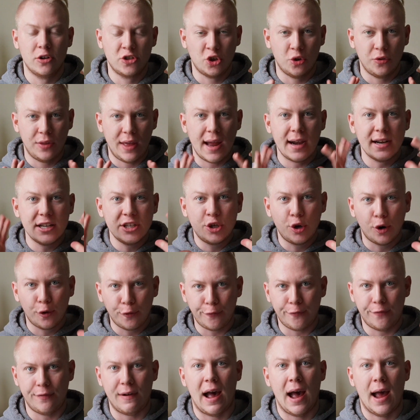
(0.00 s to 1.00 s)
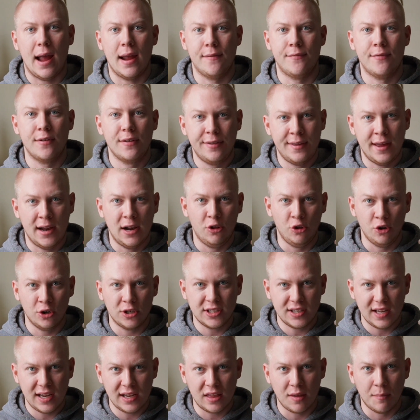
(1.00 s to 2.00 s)
So that is your 5 that it
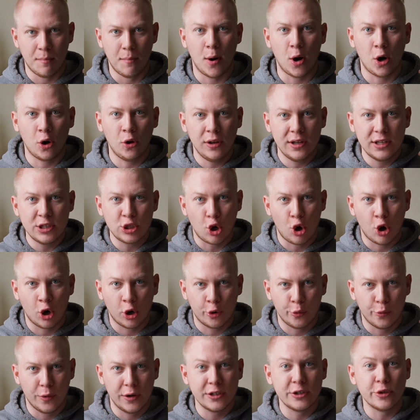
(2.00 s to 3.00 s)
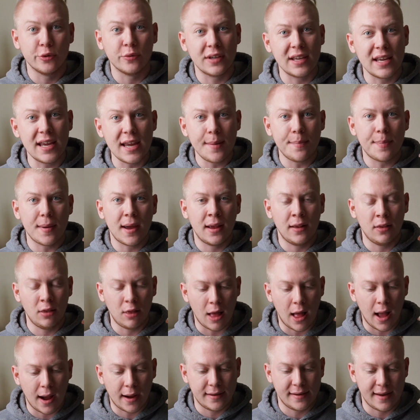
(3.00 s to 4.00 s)
looks like the Marlins are going to keep and
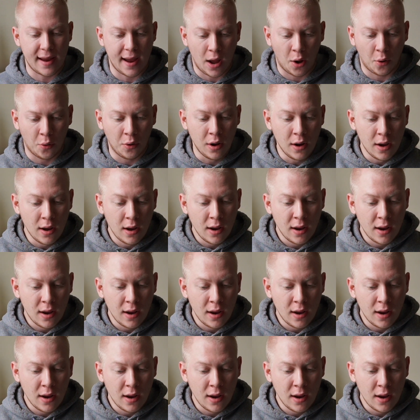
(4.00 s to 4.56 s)
lock down.